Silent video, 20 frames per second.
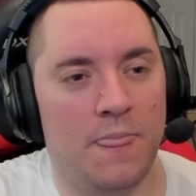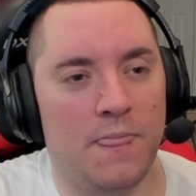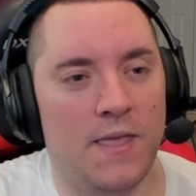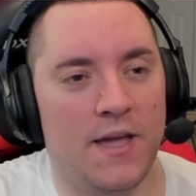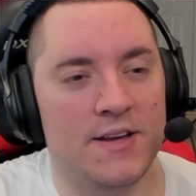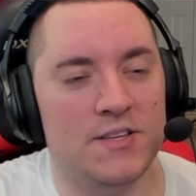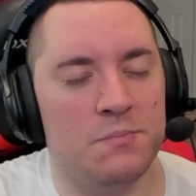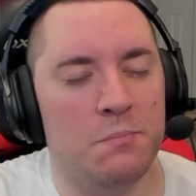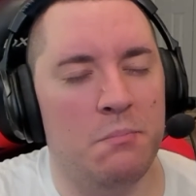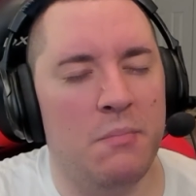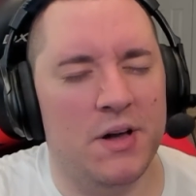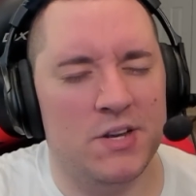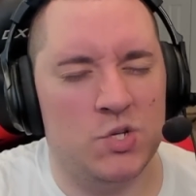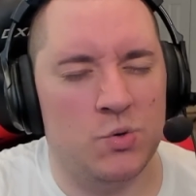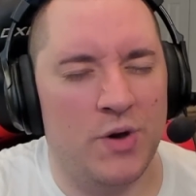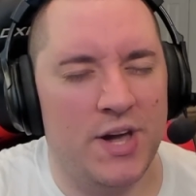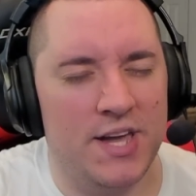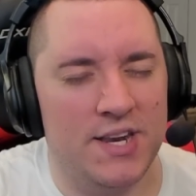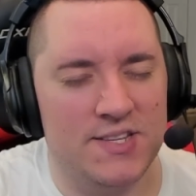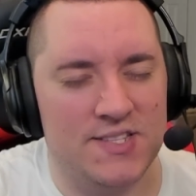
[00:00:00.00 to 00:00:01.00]
as much
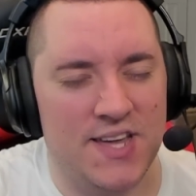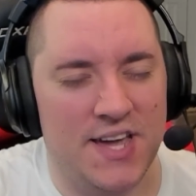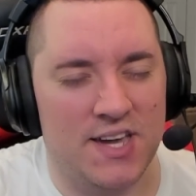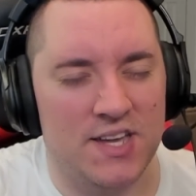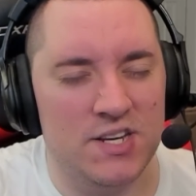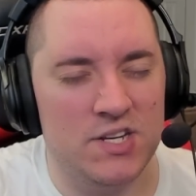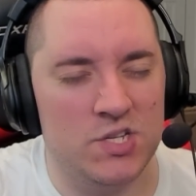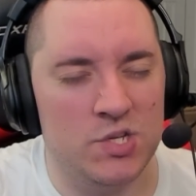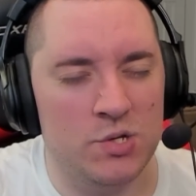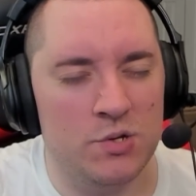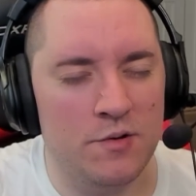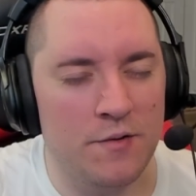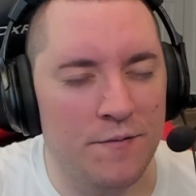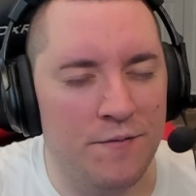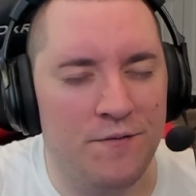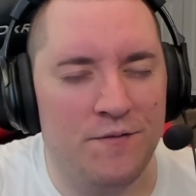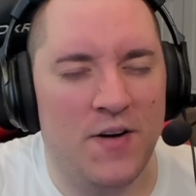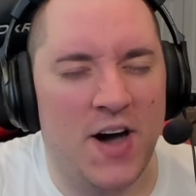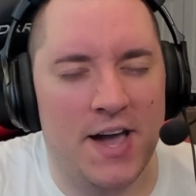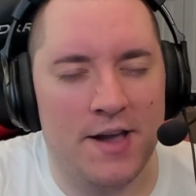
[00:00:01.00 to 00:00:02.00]
weight as I can do,
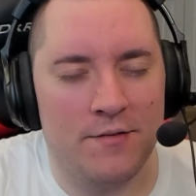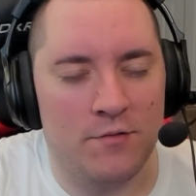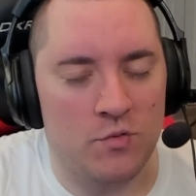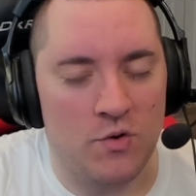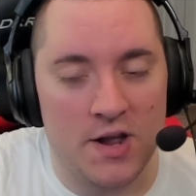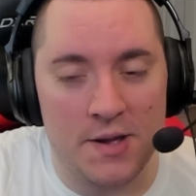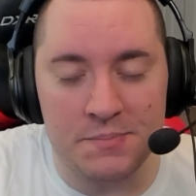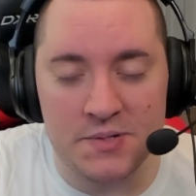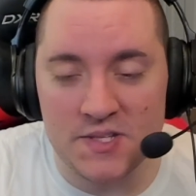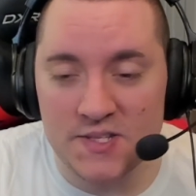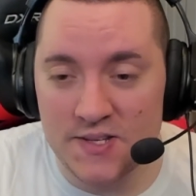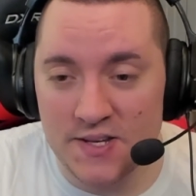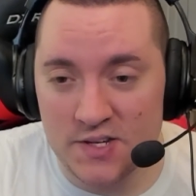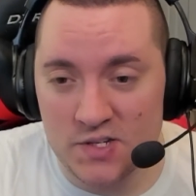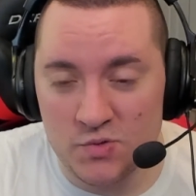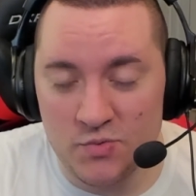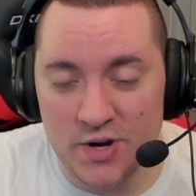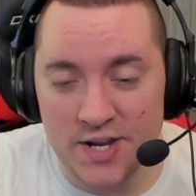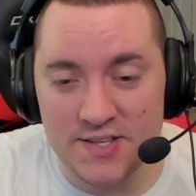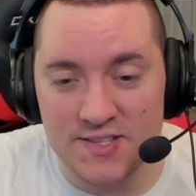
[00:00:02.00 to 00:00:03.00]
5 reps,
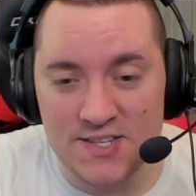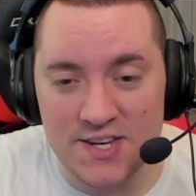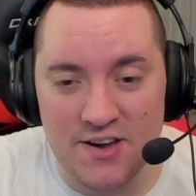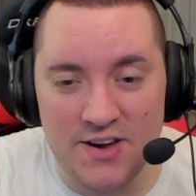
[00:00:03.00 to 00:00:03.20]
6 reps.